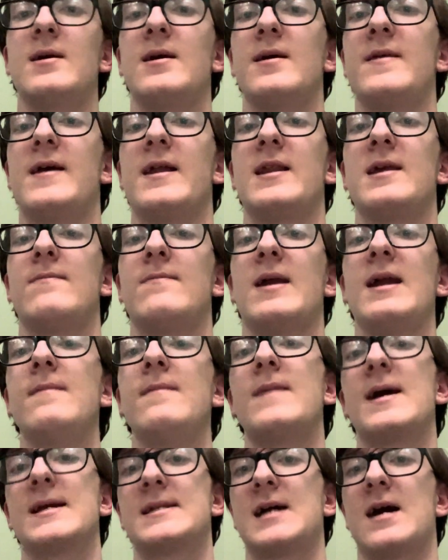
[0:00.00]
Then he made
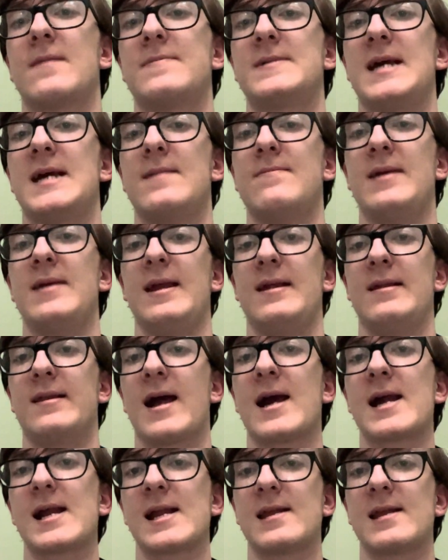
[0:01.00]
my top 10 being
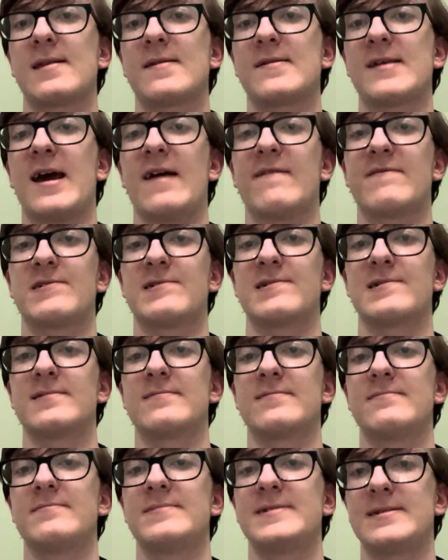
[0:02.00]
9th after
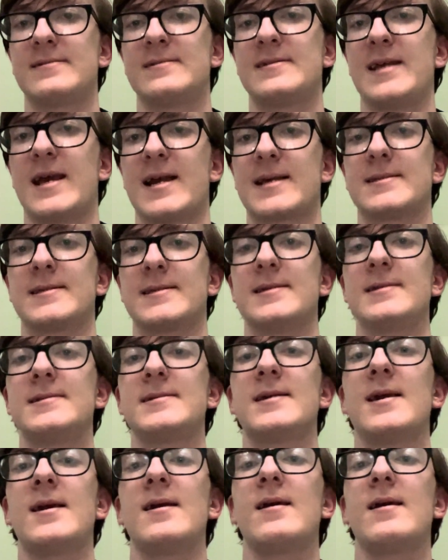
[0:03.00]
Texas.